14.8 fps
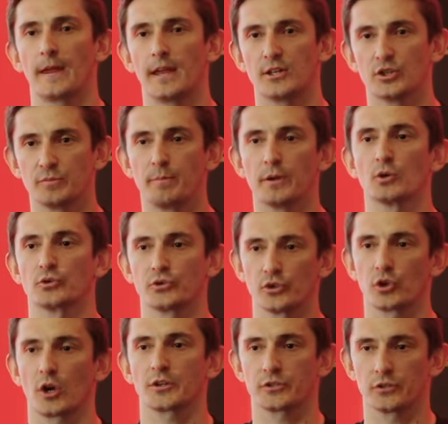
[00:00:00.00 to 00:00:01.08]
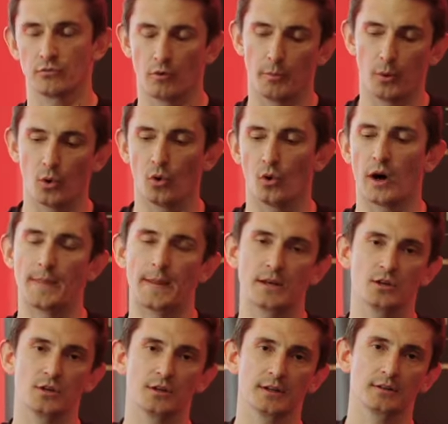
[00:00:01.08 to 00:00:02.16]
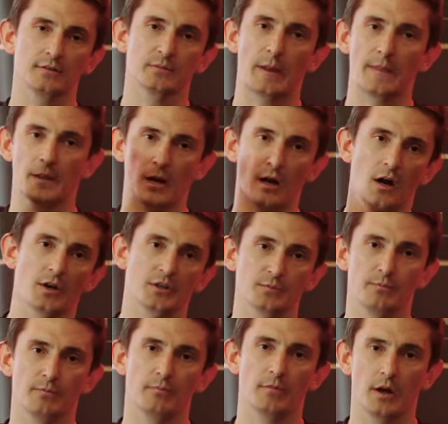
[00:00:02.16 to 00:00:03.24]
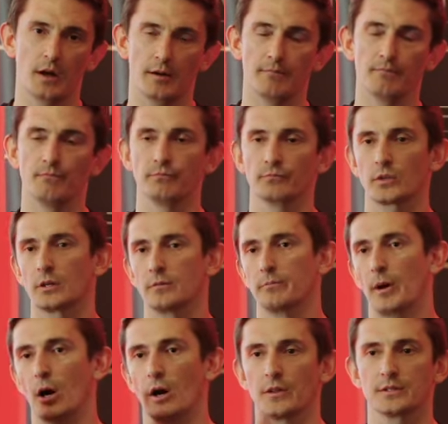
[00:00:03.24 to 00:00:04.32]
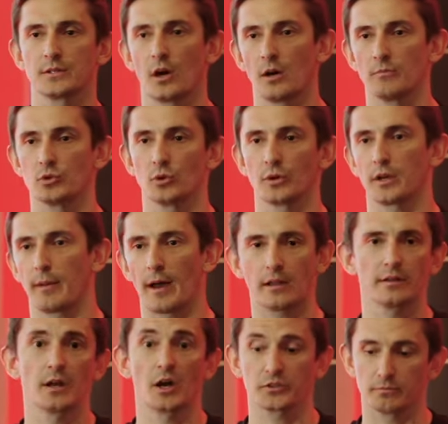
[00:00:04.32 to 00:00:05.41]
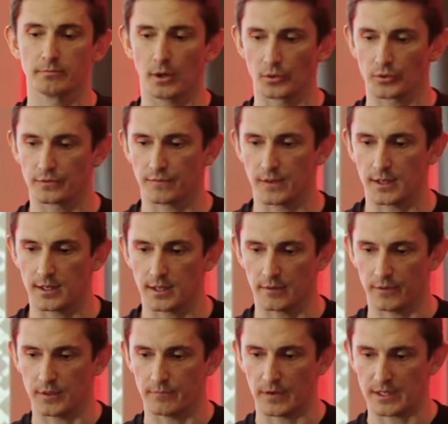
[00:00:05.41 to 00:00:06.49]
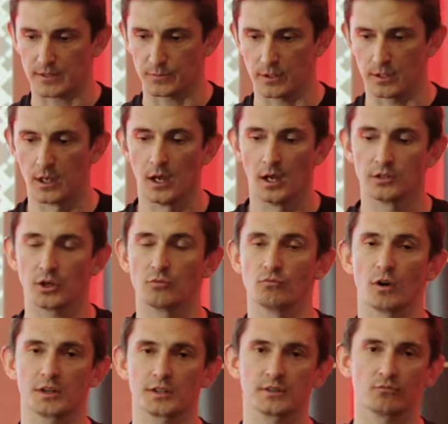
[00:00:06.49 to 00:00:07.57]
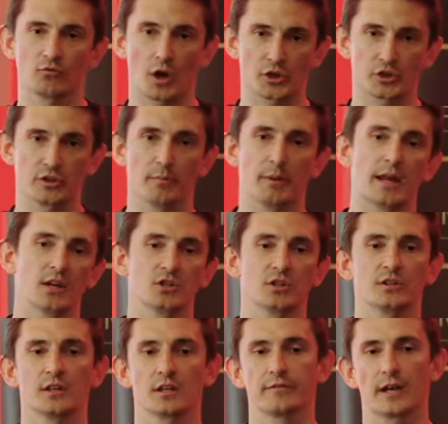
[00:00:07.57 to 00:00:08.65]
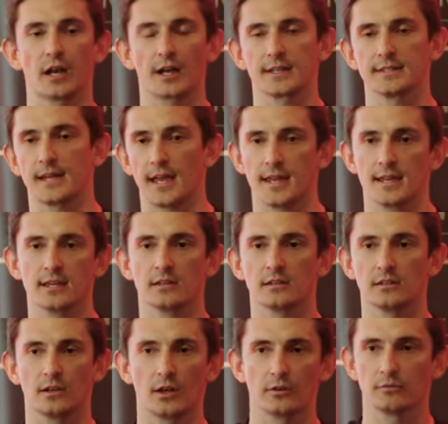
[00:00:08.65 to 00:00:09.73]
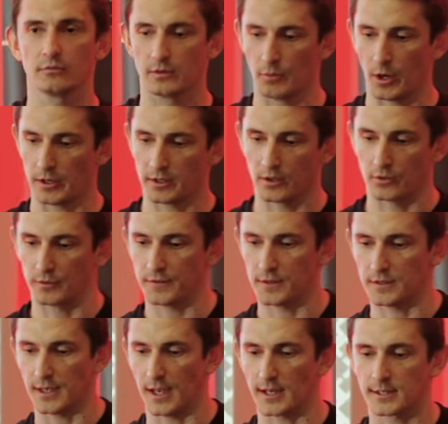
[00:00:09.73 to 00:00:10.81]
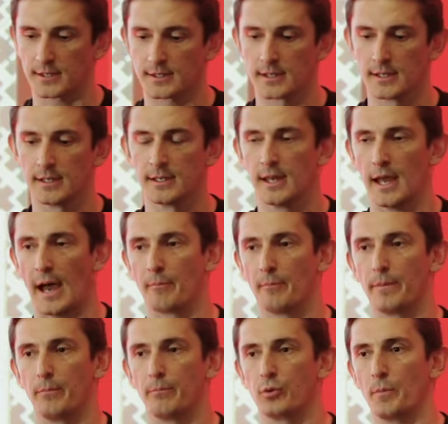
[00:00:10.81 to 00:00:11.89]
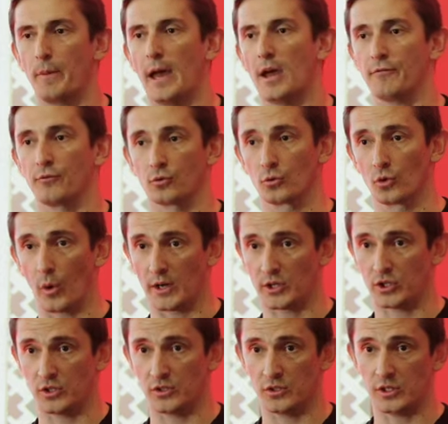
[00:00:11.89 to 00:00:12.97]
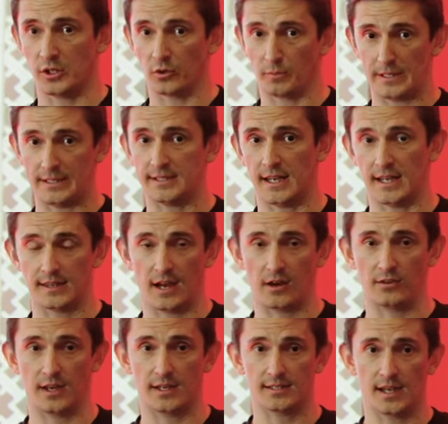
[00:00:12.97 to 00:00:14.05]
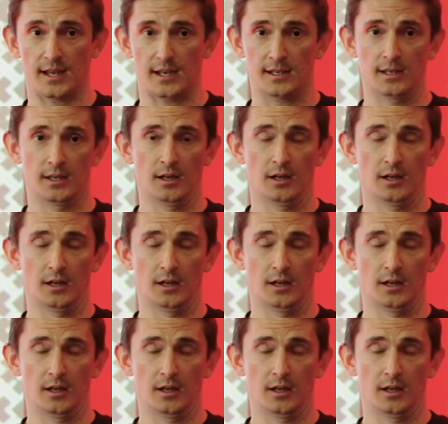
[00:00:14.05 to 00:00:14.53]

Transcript: it just builds the trust and the rapport, and then you can spend the last part of the time talking about the nuts and bolts of the investment. Don't rush the pitch. Think of it like a date. You know, you might go on a few dates and prepare for all questions. You don't want to be sitting there and they say,